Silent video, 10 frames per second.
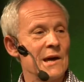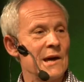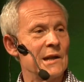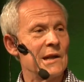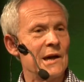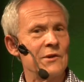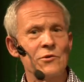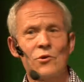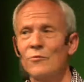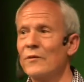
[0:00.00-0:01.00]
And I don't
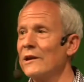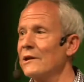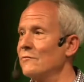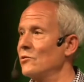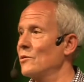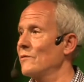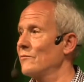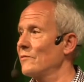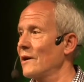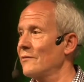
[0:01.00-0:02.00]
know if any of you
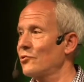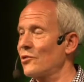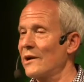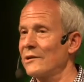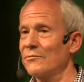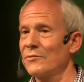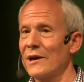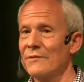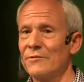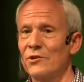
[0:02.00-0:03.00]
have tried to
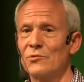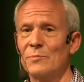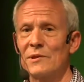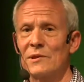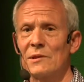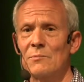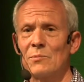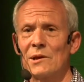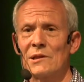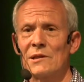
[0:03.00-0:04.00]
fly fish, but
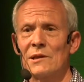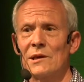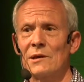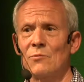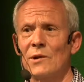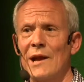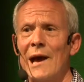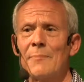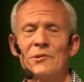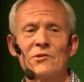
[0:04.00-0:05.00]
what
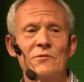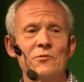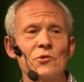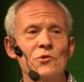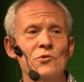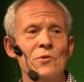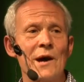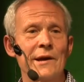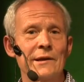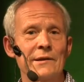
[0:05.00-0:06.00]
happens if you're new
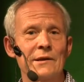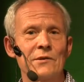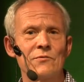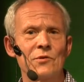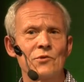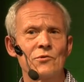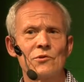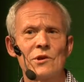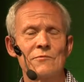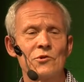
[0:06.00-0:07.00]
at it,
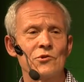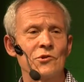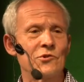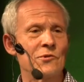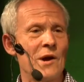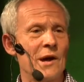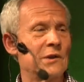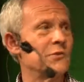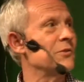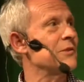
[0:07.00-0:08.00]
if you're just trying,
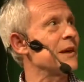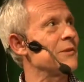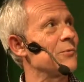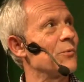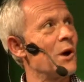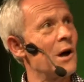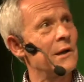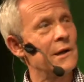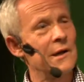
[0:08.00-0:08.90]
is you take the rod